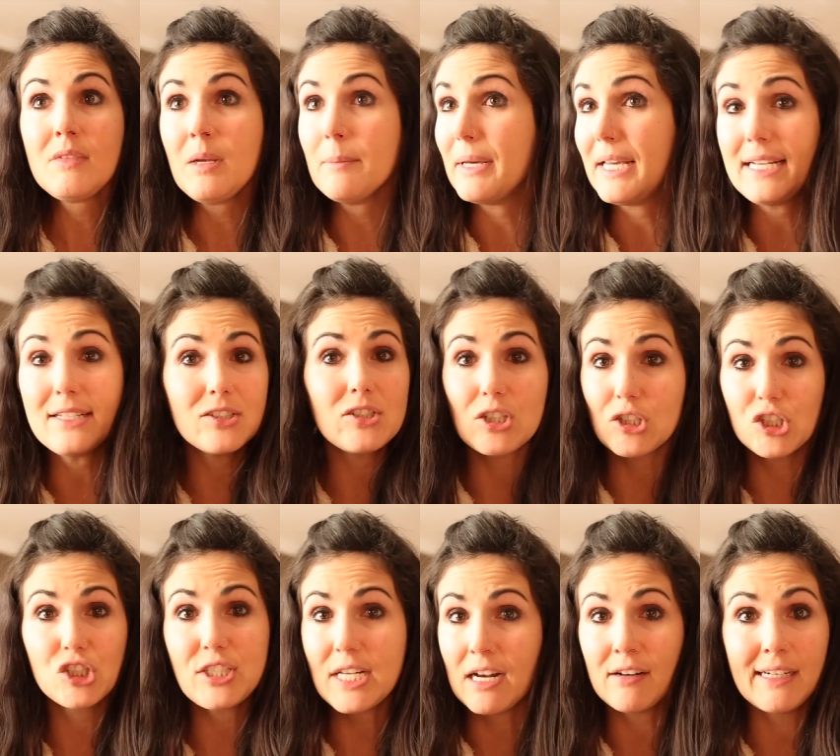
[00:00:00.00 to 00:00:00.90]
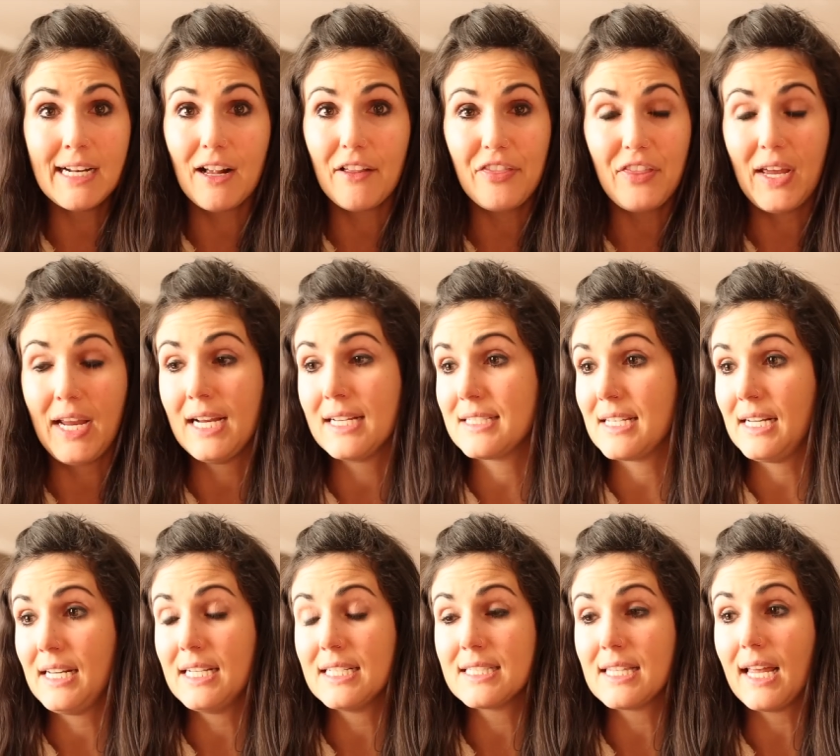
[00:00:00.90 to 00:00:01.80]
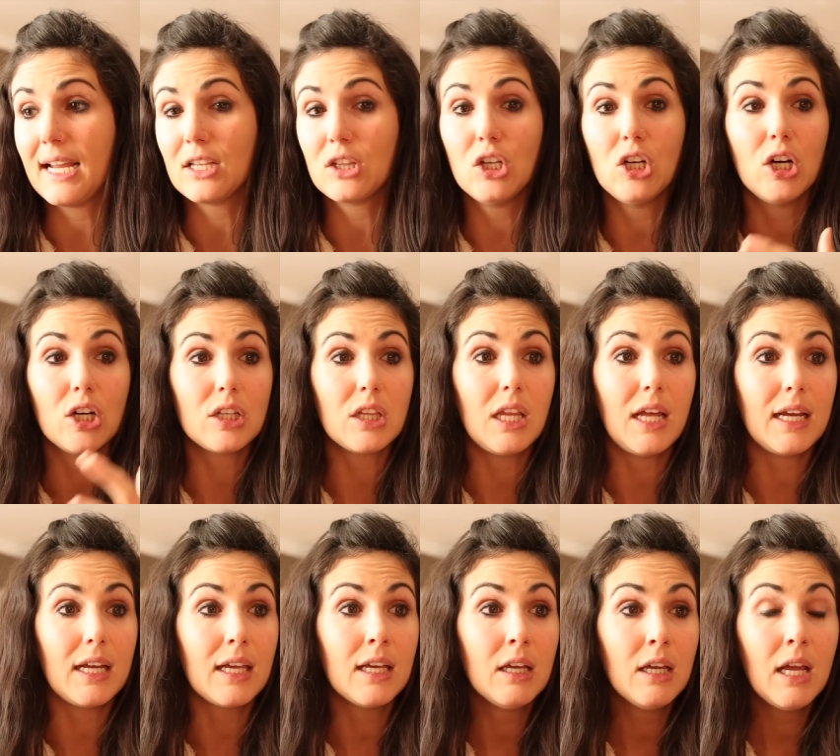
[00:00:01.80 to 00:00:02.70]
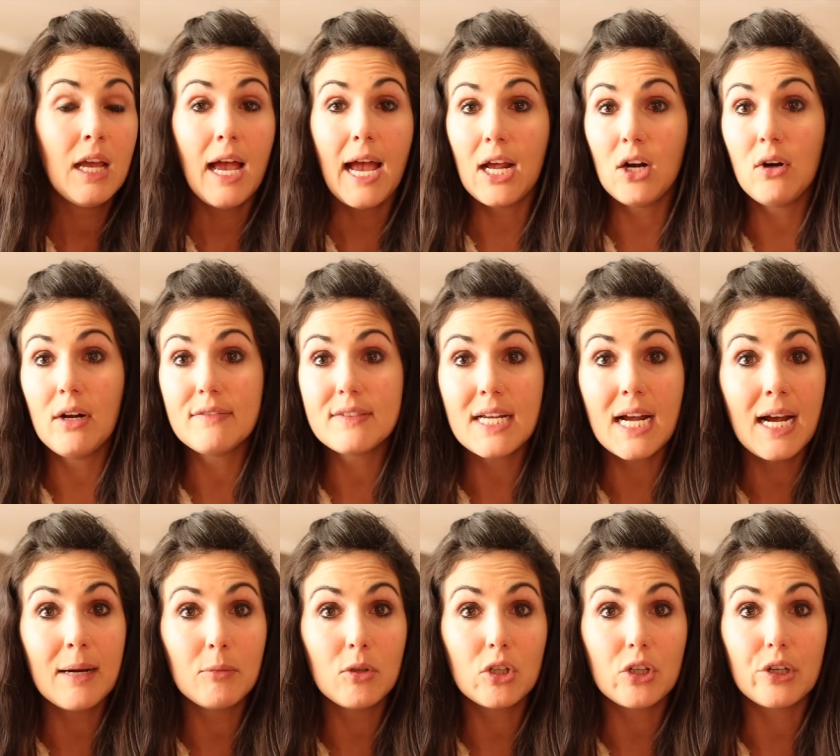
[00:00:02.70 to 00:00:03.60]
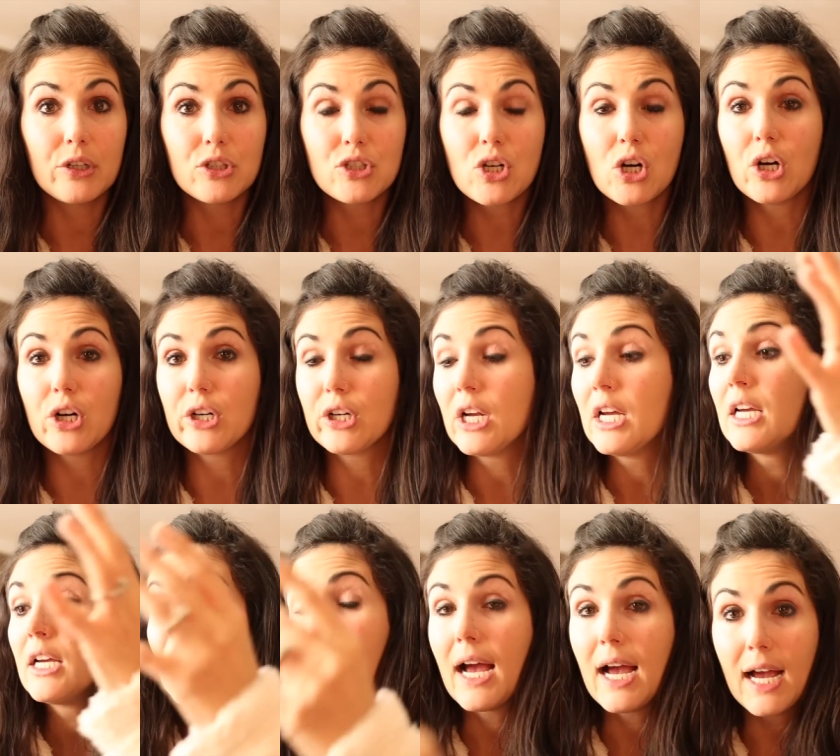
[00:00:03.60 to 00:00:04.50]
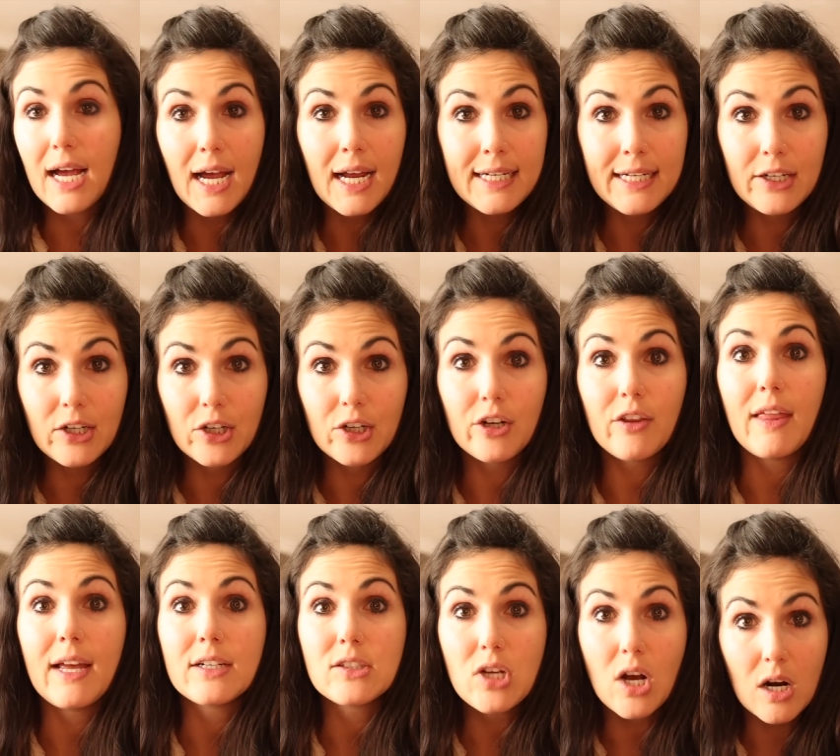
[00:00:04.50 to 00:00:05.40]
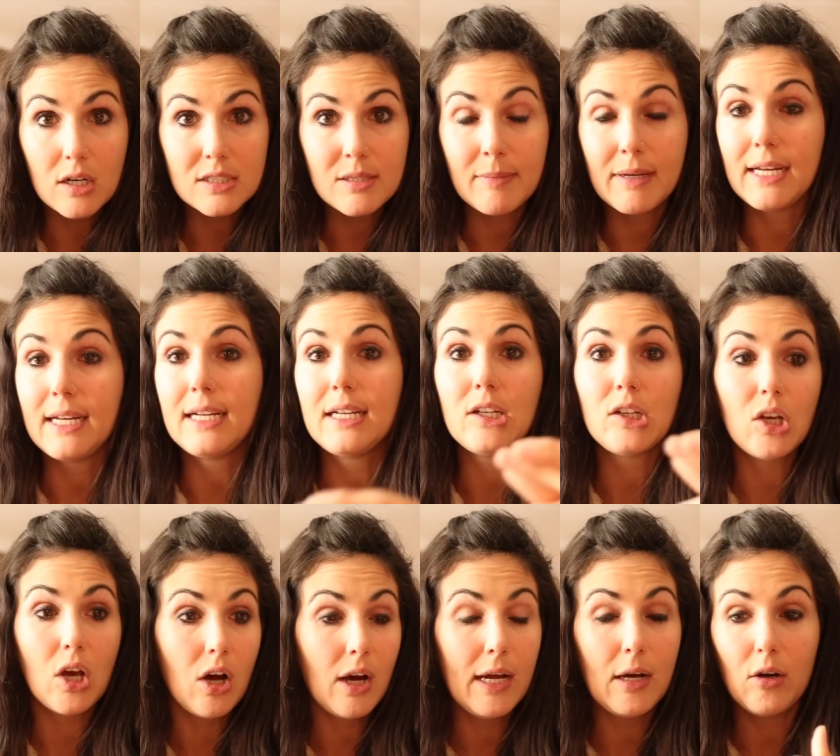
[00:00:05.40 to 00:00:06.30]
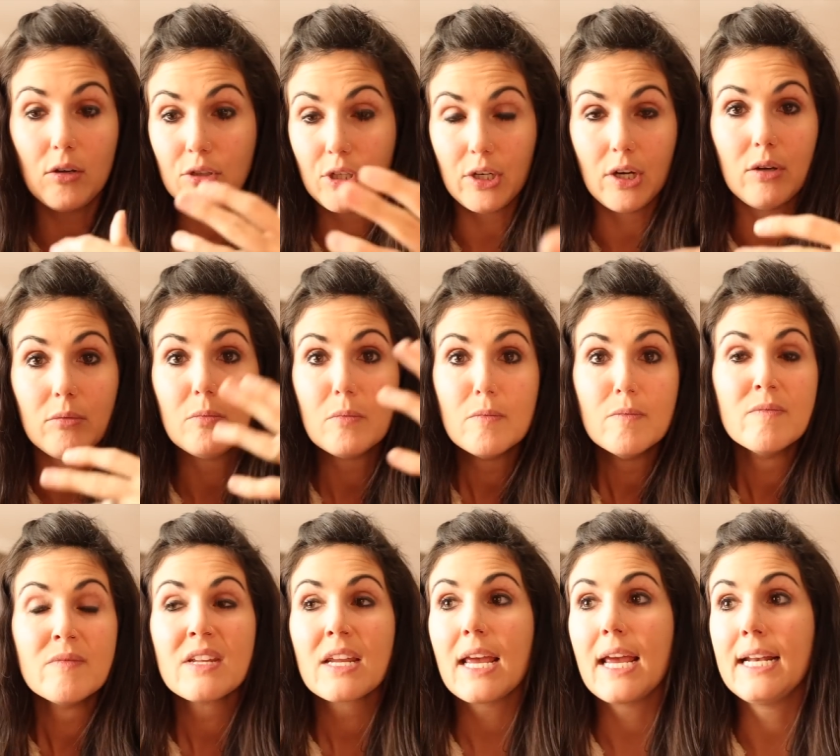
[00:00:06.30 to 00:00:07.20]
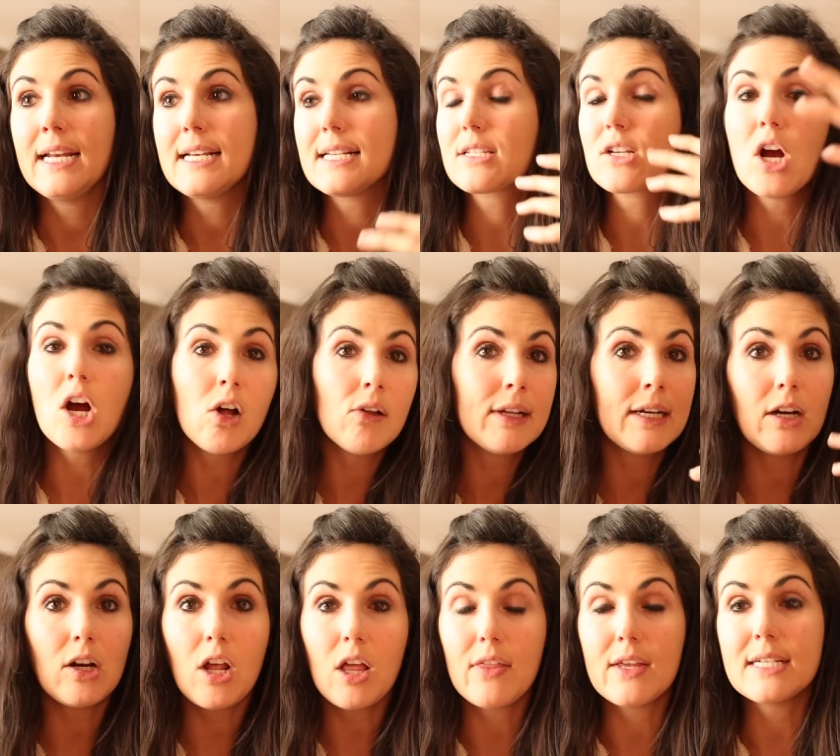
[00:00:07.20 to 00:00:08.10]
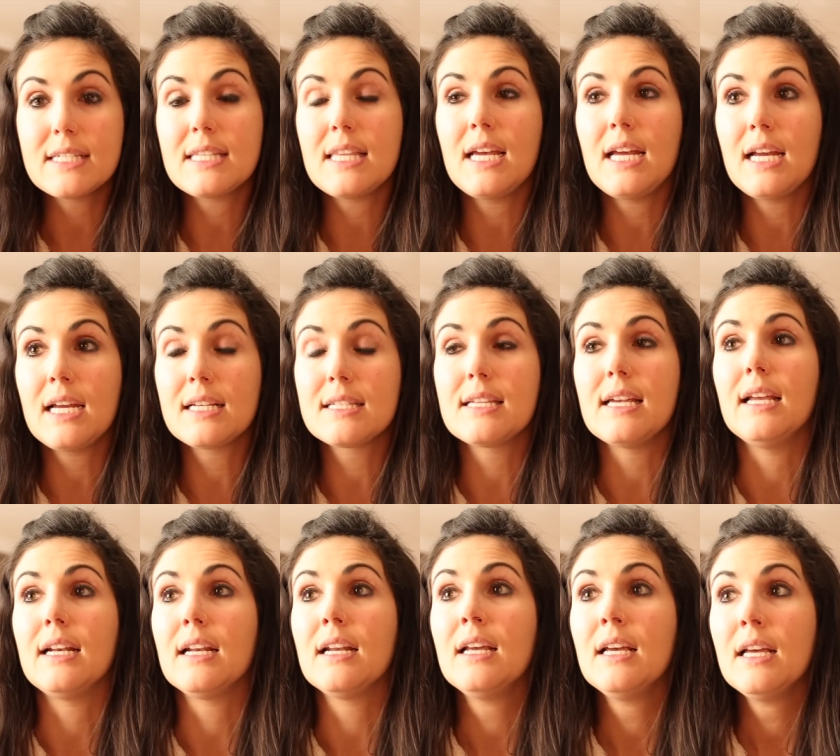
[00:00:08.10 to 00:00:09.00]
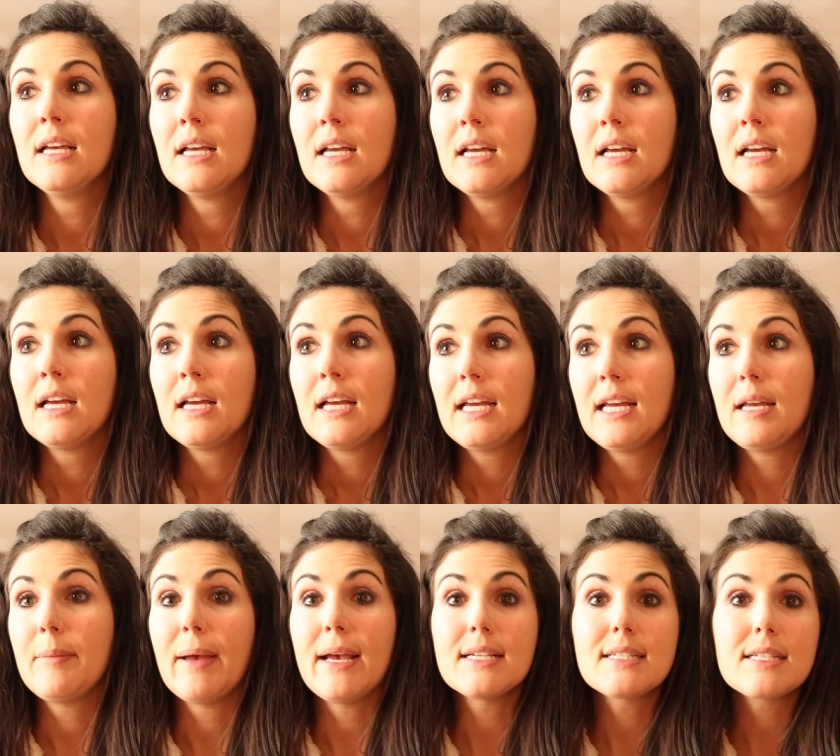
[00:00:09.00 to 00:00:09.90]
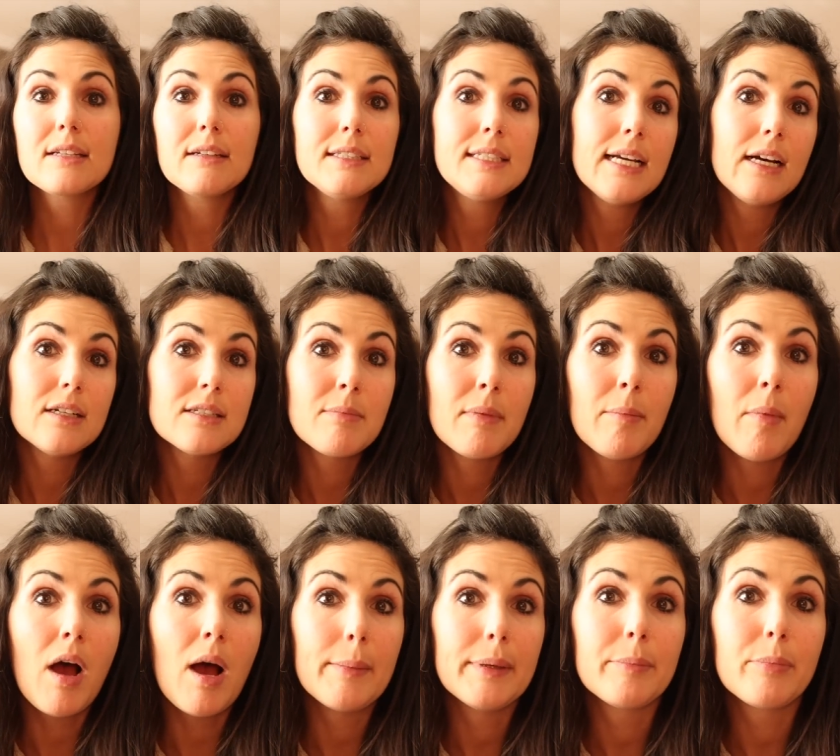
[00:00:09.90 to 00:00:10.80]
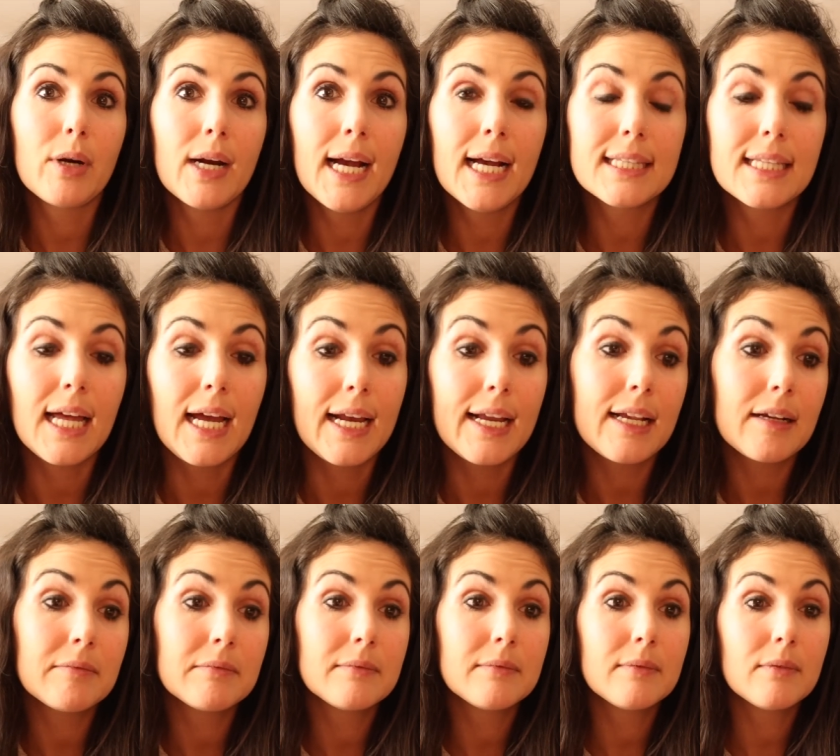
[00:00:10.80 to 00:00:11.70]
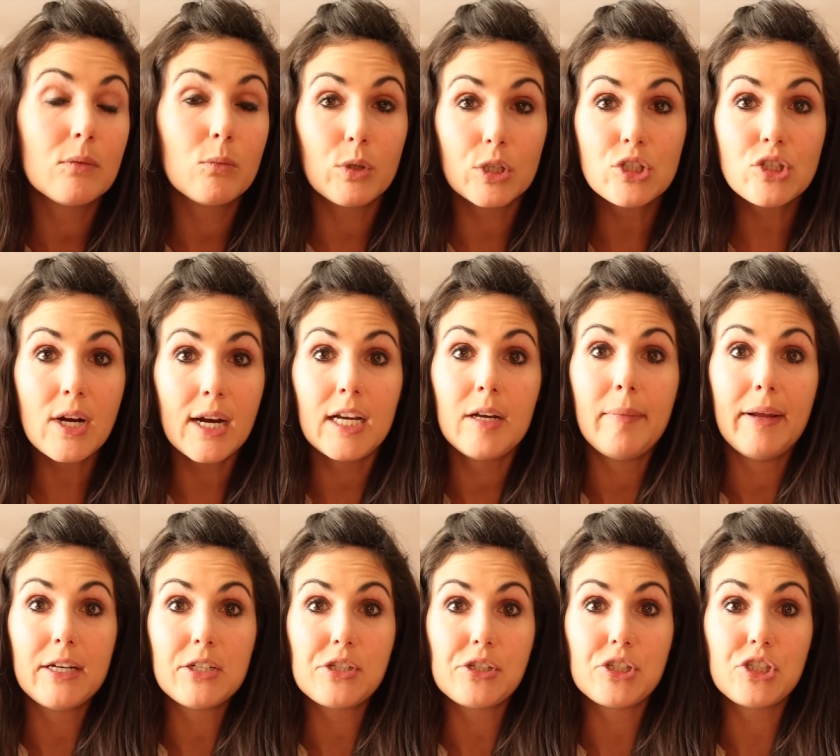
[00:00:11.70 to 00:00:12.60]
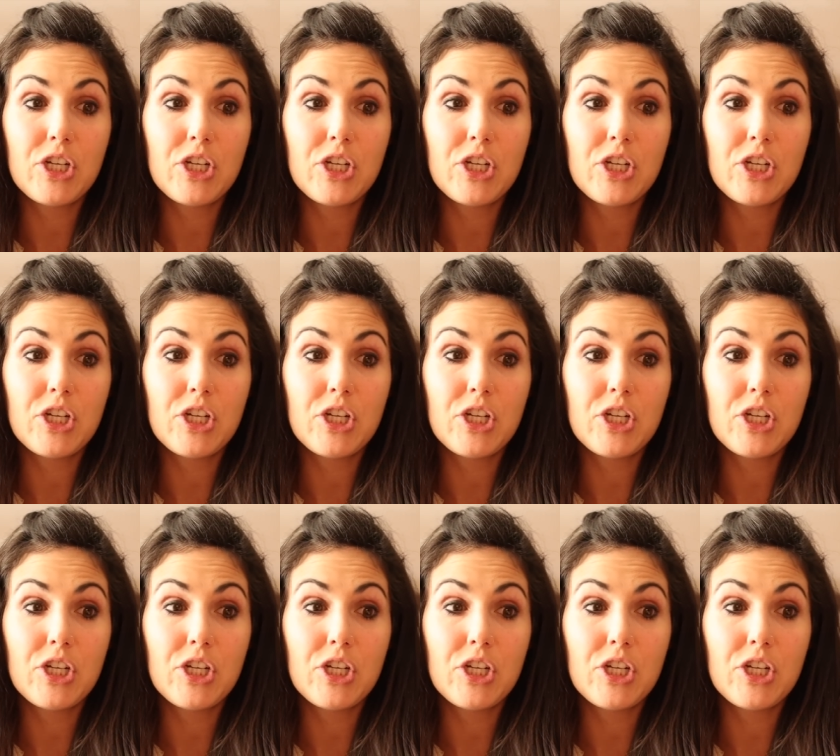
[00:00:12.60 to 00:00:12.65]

He starts shouting out things, and he's like, look, like, I don't have time to look at a chart. I need her to, like, talk to me. Y'all help, you know. And he's calling out all these things, and he basically tells my mom and Brett, like, we're trying to make sure